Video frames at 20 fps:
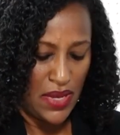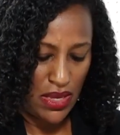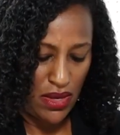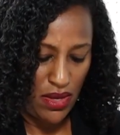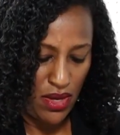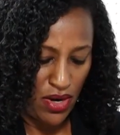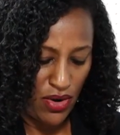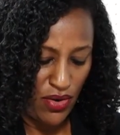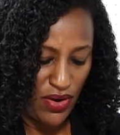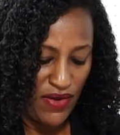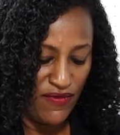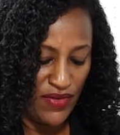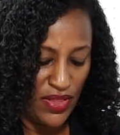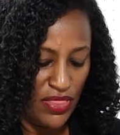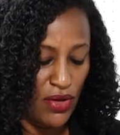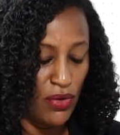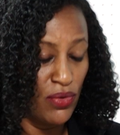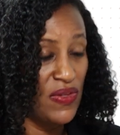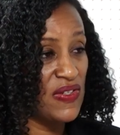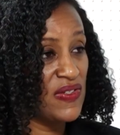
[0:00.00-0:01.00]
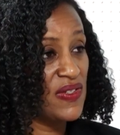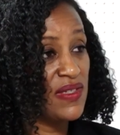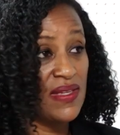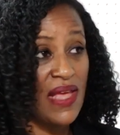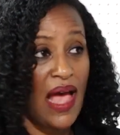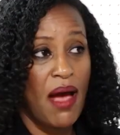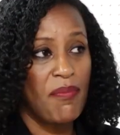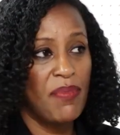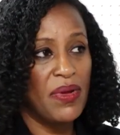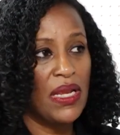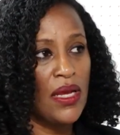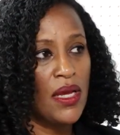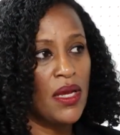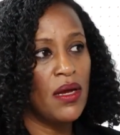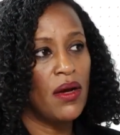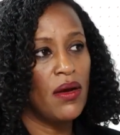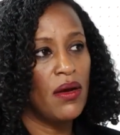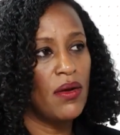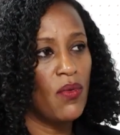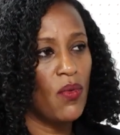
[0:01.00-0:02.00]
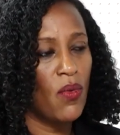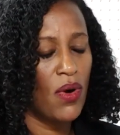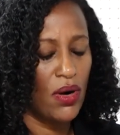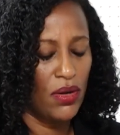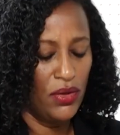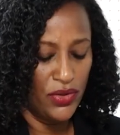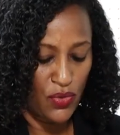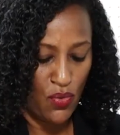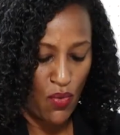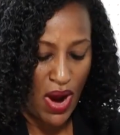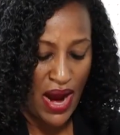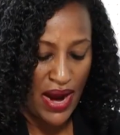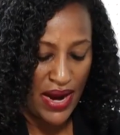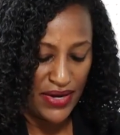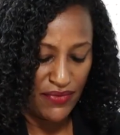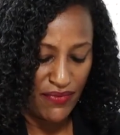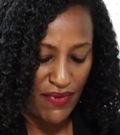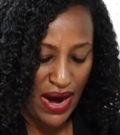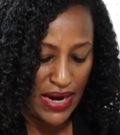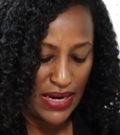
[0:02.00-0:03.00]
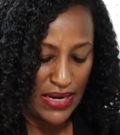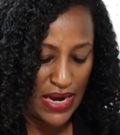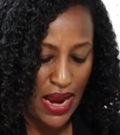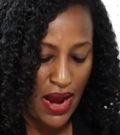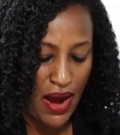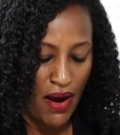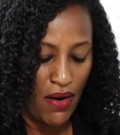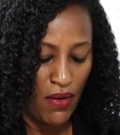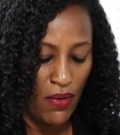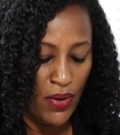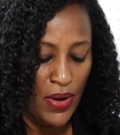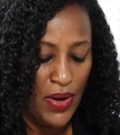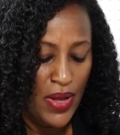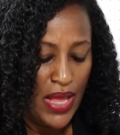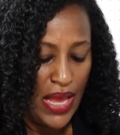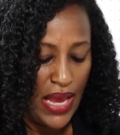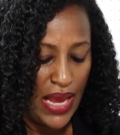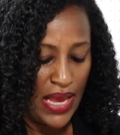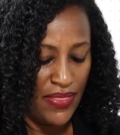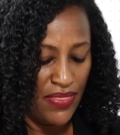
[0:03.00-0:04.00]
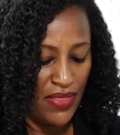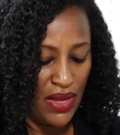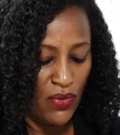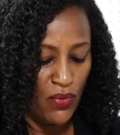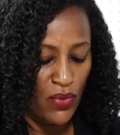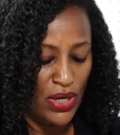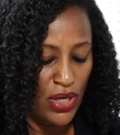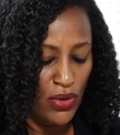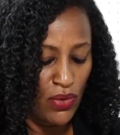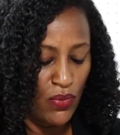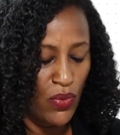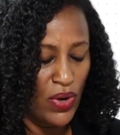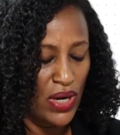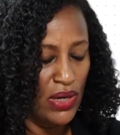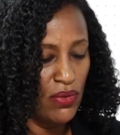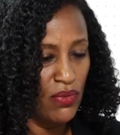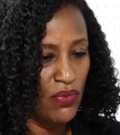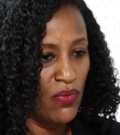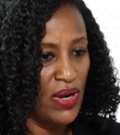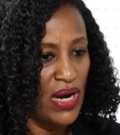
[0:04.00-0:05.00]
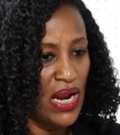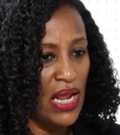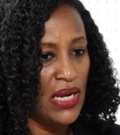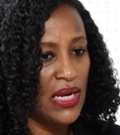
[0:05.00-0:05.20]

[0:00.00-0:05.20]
Even though this is happening worldwide right now. And then when I